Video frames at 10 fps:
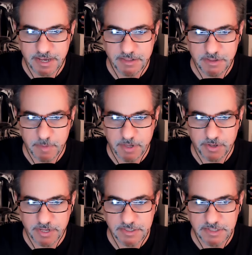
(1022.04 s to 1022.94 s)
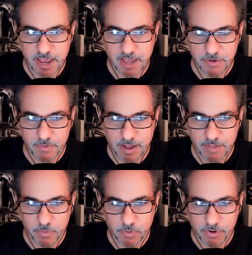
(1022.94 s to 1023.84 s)
in the Middle East and
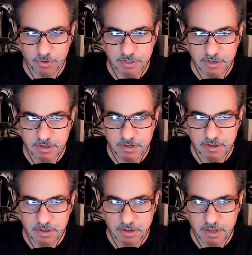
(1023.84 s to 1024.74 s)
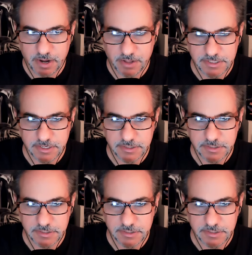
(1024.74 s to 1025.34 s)
around the world. And I'll see you